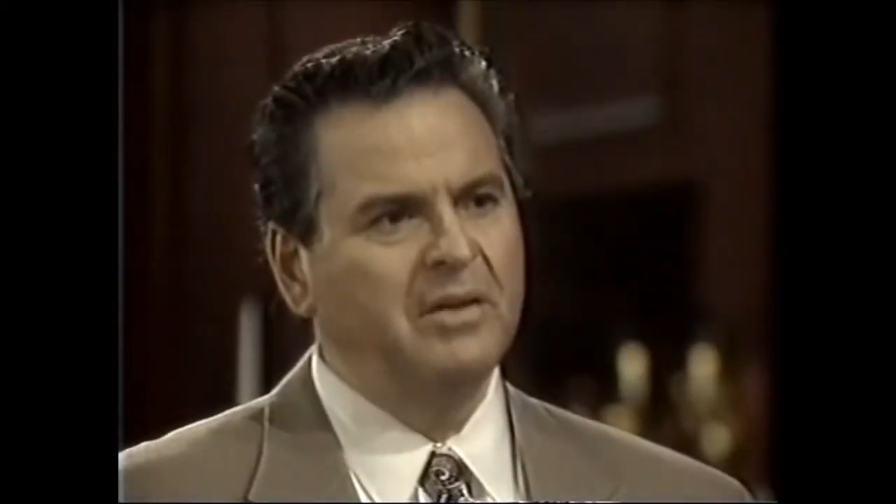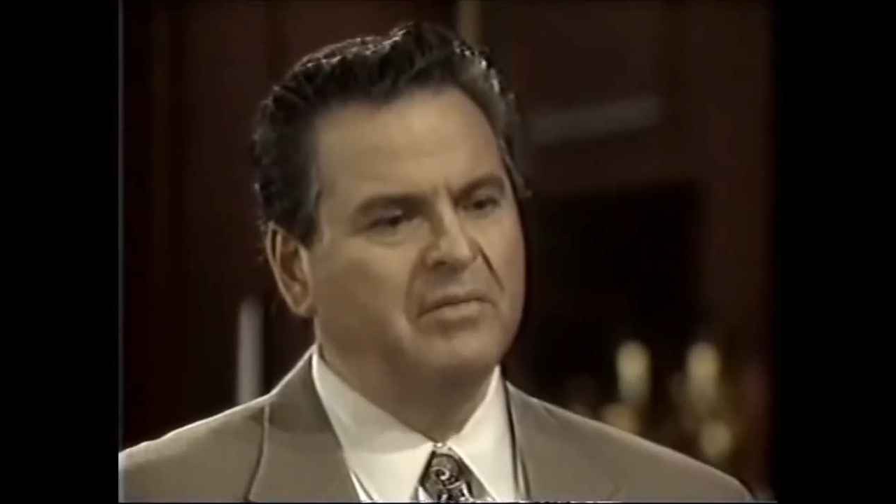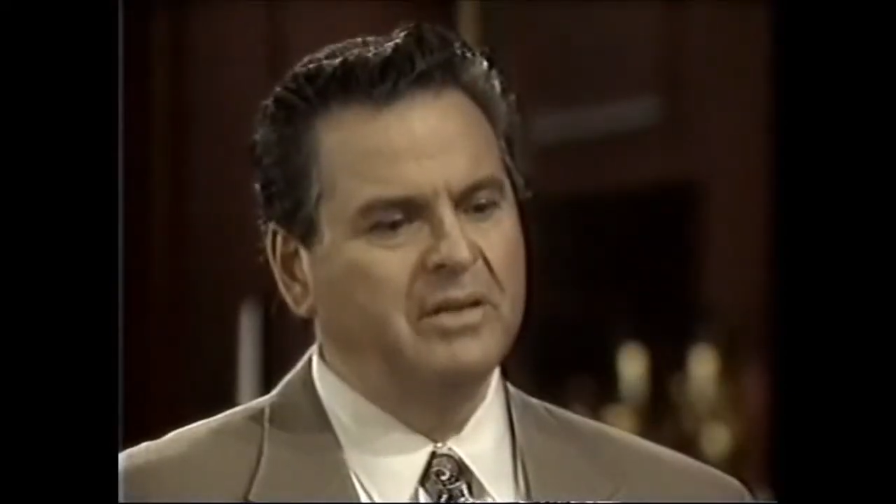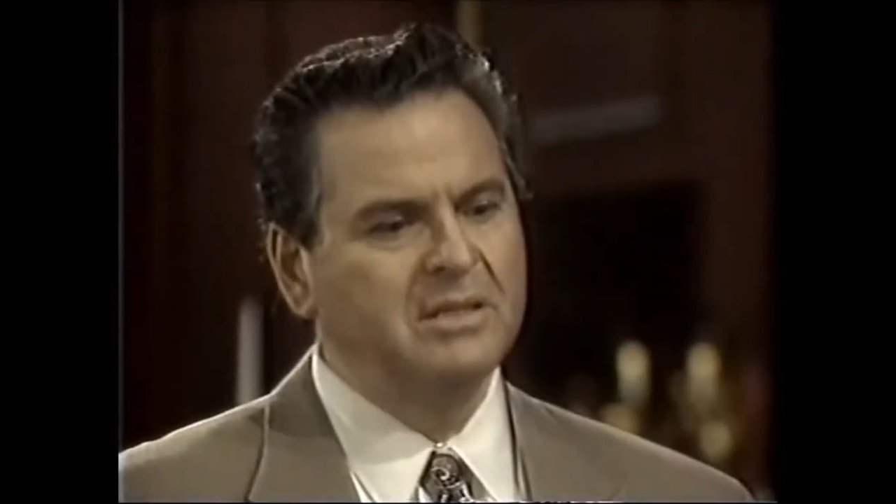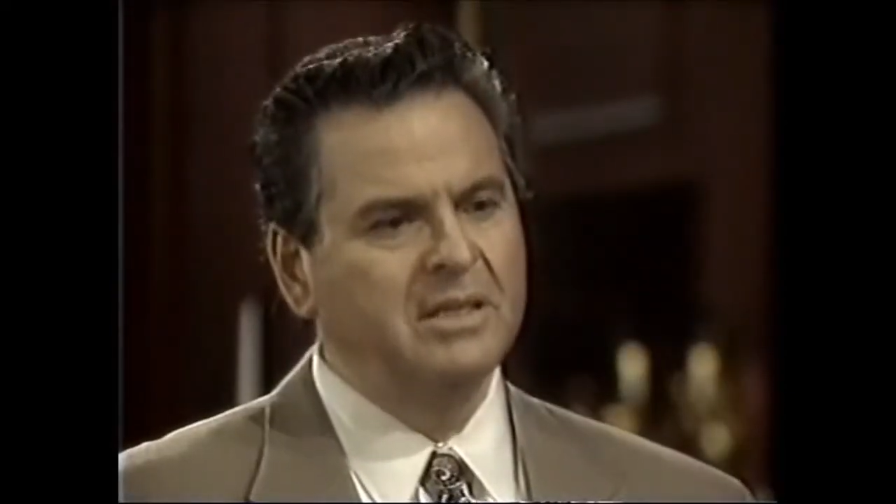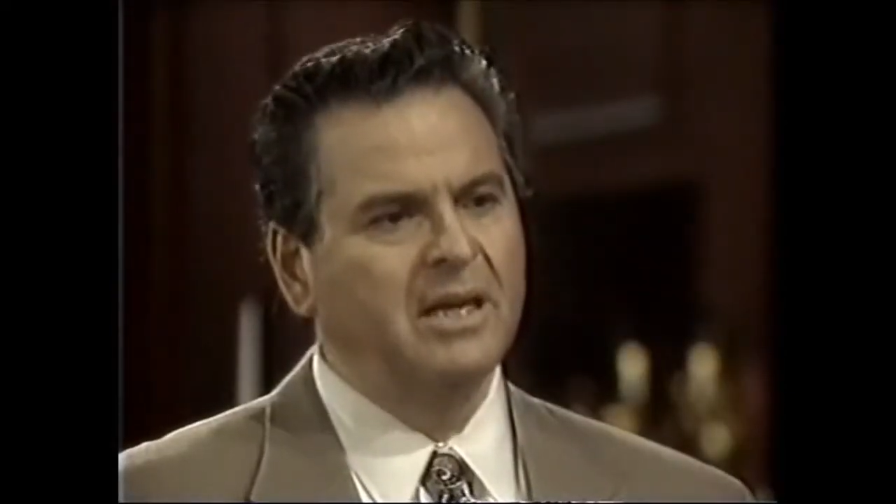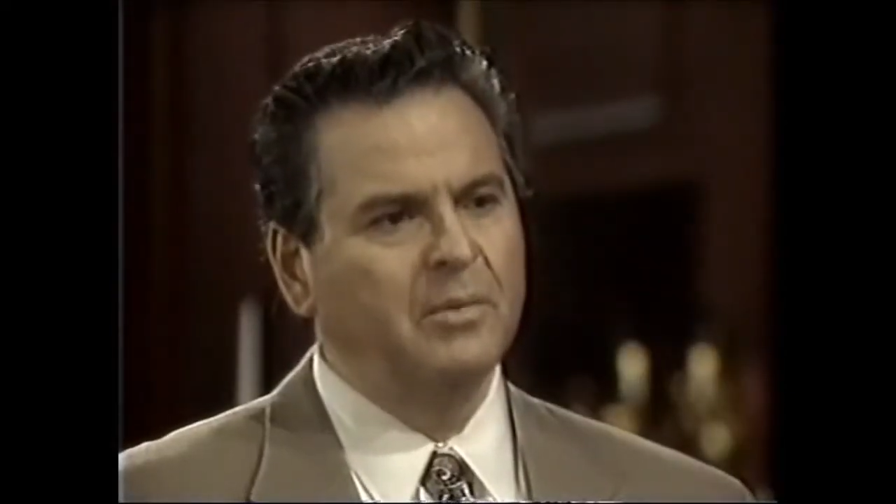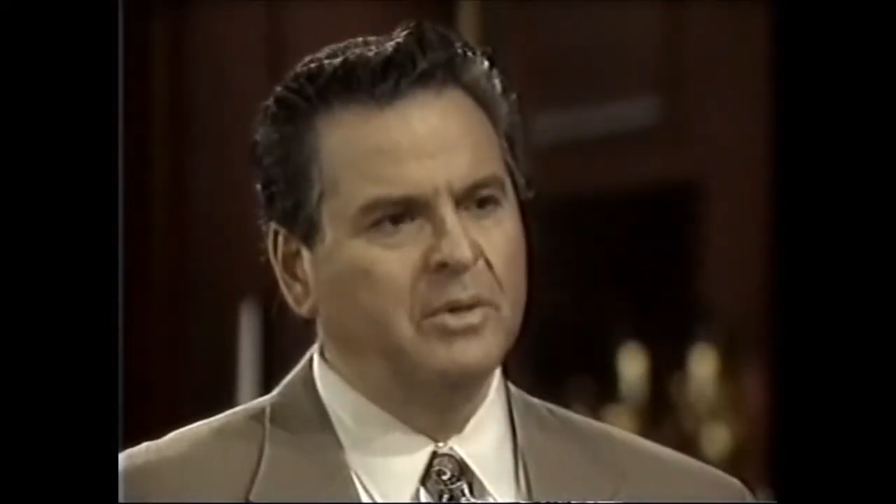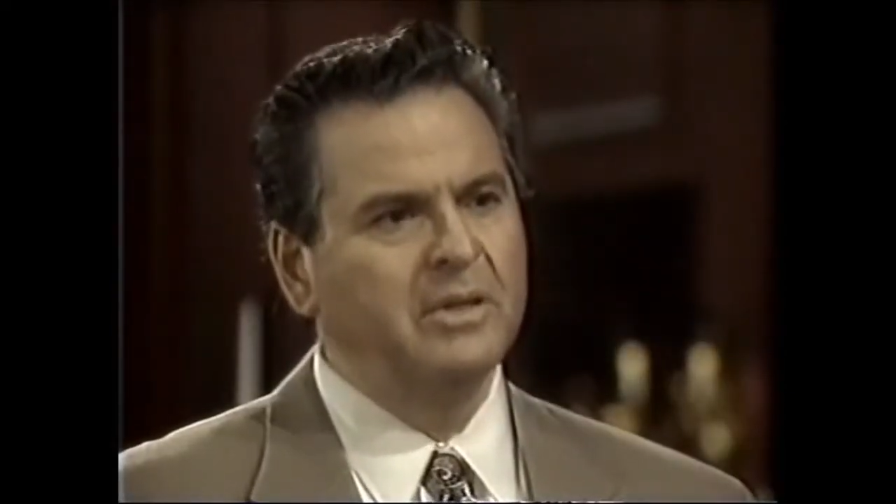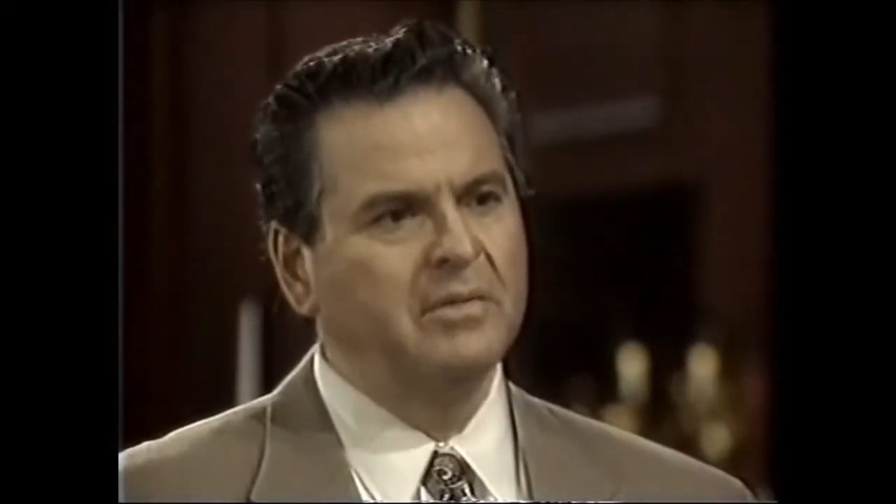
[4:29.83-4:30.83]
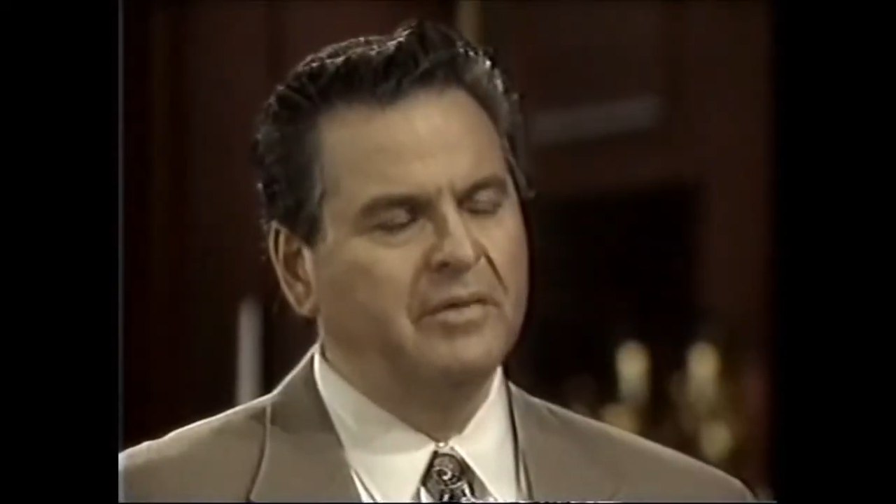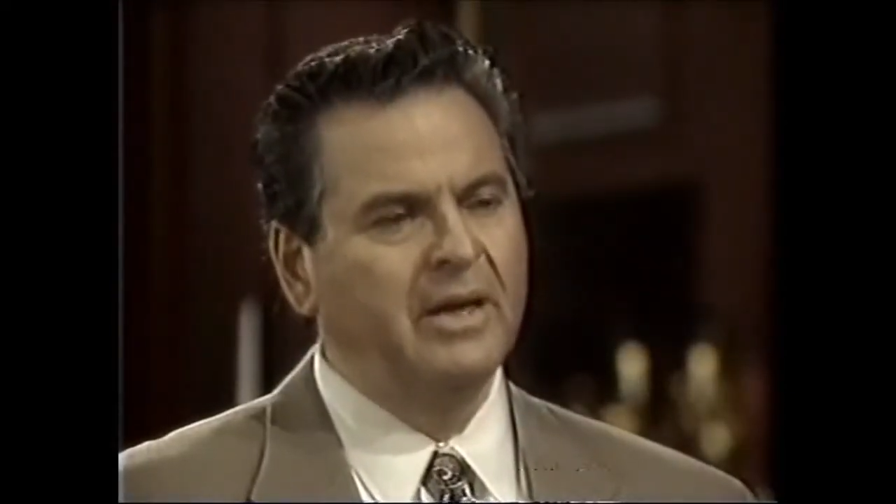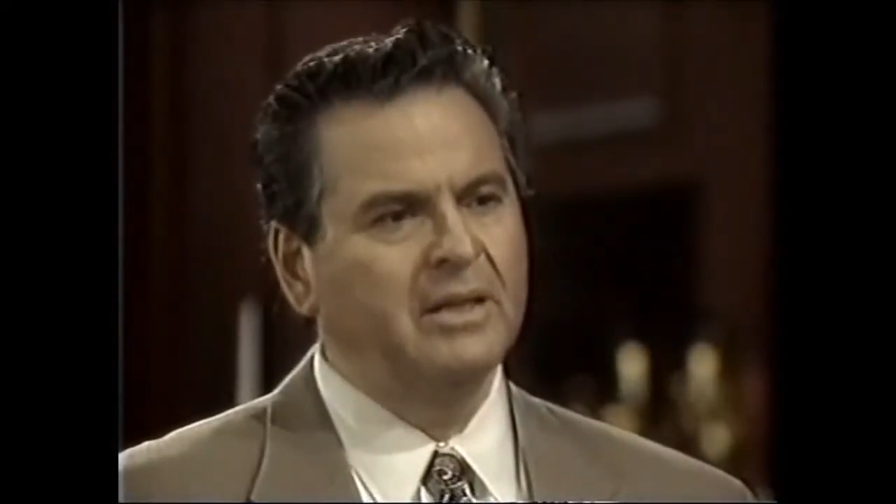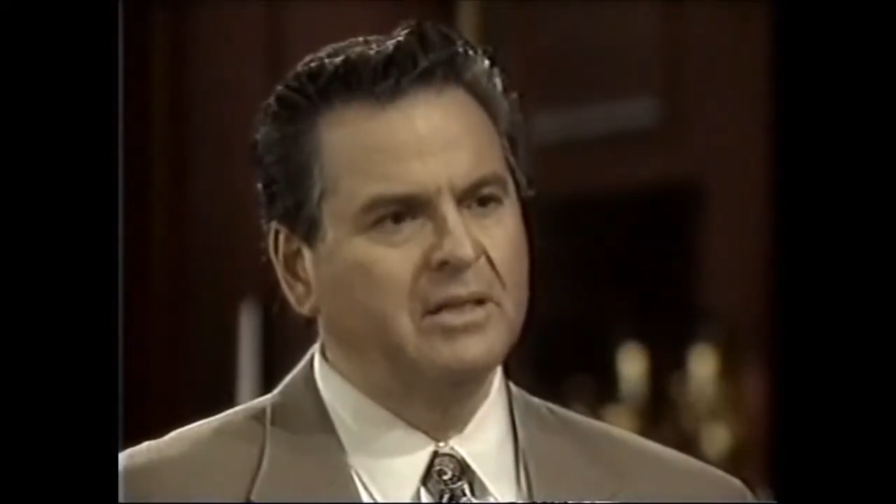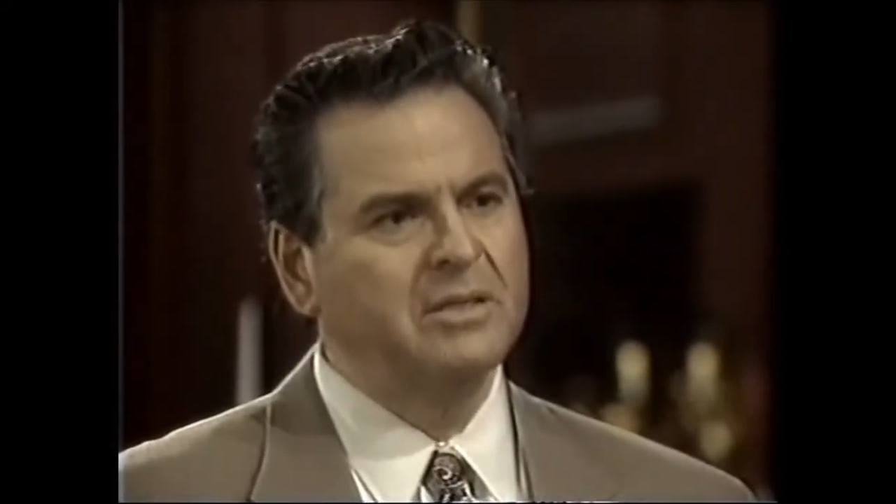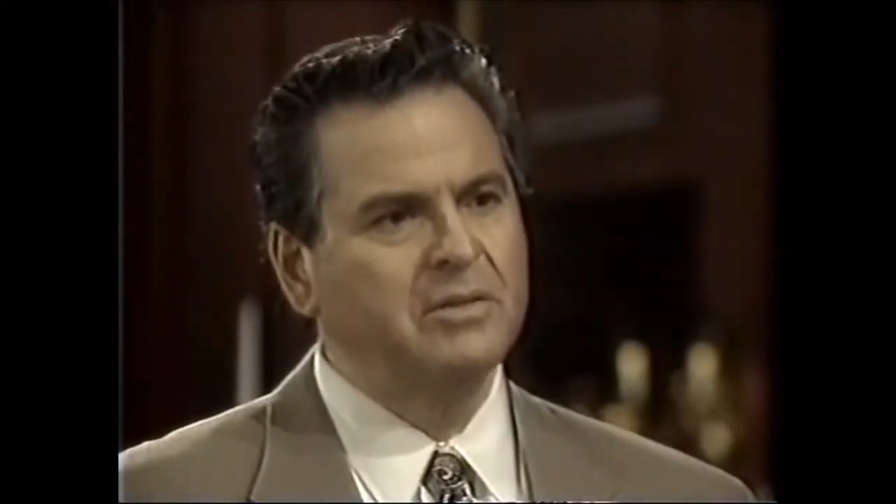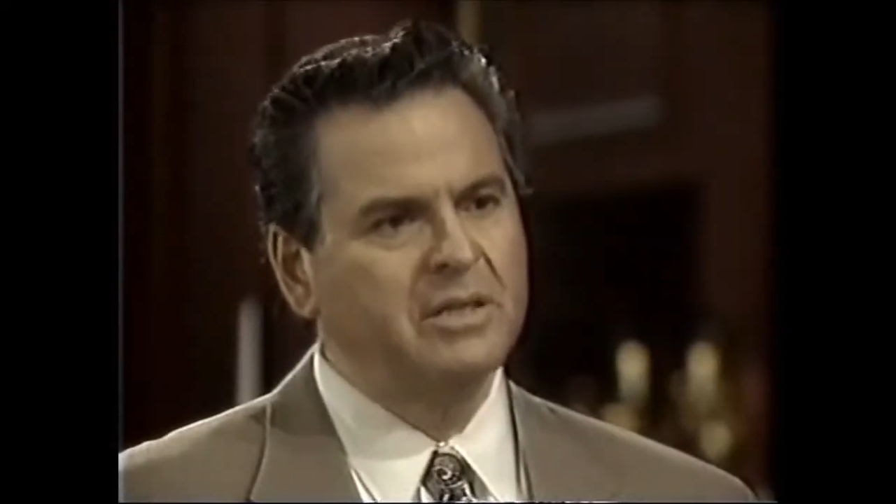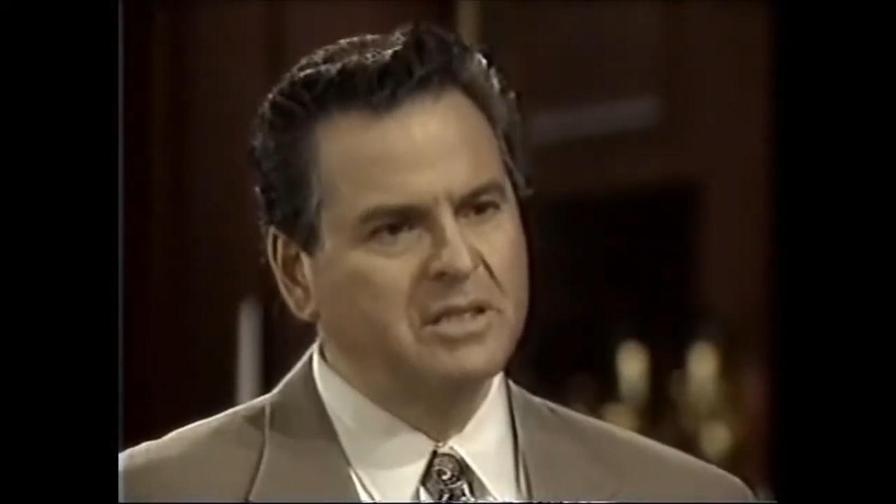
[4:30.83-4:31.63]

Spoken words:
obviously got wind of the fact that Tony,